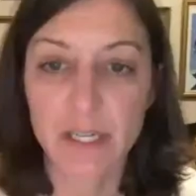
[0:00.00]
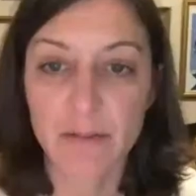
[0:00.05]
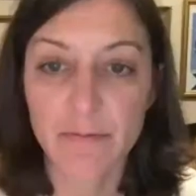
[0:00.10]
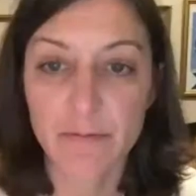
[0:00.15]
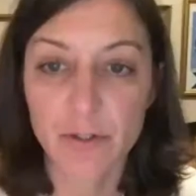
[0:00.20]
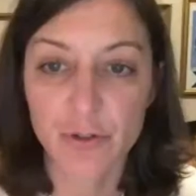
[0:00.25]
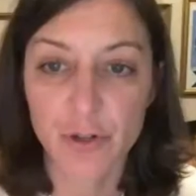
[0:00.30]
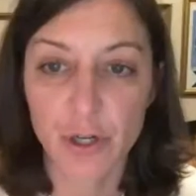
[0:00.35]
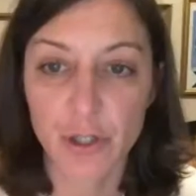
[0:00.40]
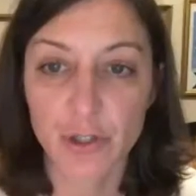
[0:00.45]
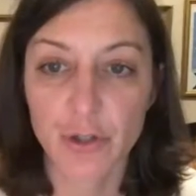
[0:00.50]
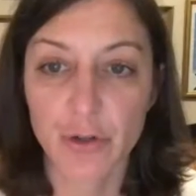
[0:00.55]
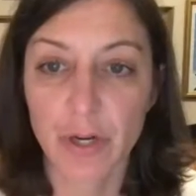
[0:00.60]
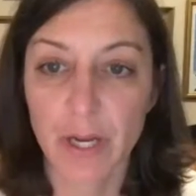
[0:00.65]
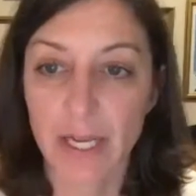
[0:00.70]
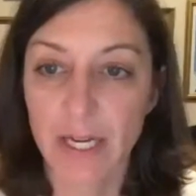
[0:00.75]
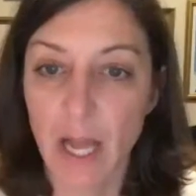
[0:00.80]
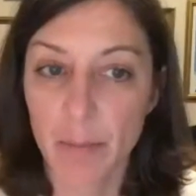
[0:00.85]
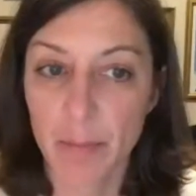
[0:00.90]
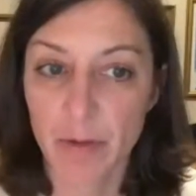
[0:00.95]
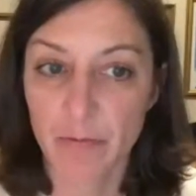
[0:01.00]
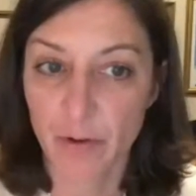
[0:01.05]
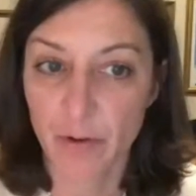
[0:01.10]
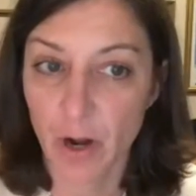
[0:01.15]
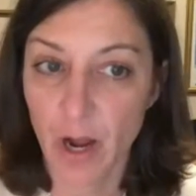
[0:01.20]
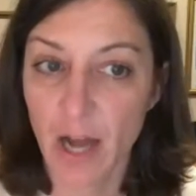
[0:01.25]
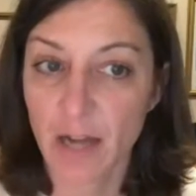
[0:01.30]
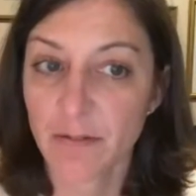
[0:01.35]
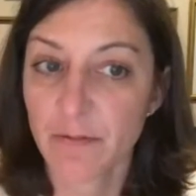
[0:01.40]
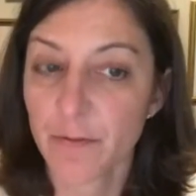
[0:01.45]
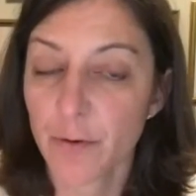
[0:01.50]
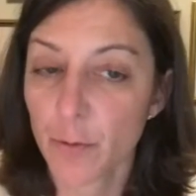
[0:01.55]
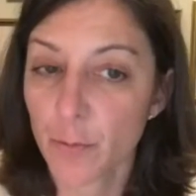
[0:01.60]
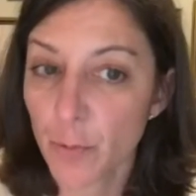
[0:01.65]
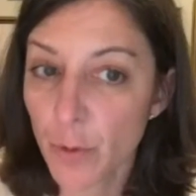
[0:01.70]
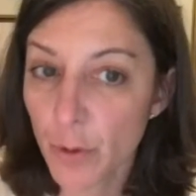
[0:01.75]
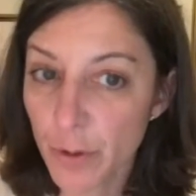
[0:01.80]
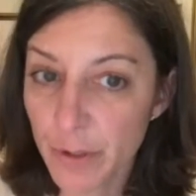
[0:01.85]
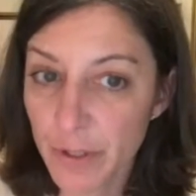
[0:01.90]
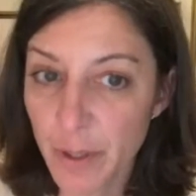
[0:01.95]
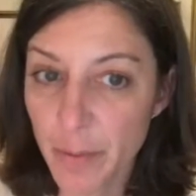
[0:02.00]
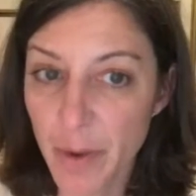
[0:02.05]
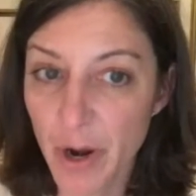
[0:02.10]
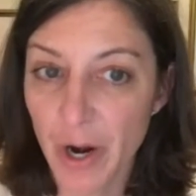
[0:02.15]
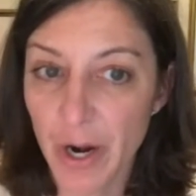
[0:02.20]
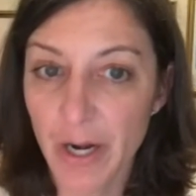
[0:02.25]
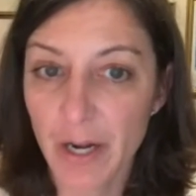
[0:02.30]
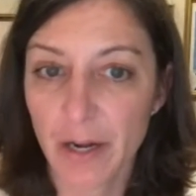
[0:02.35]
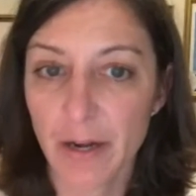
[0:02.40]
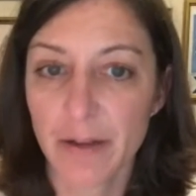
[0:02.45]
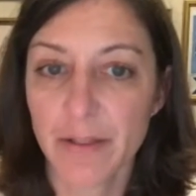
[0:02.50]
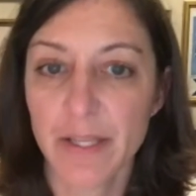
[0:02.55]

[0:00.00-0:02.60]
infrastructure cannot be forgotten for rural America.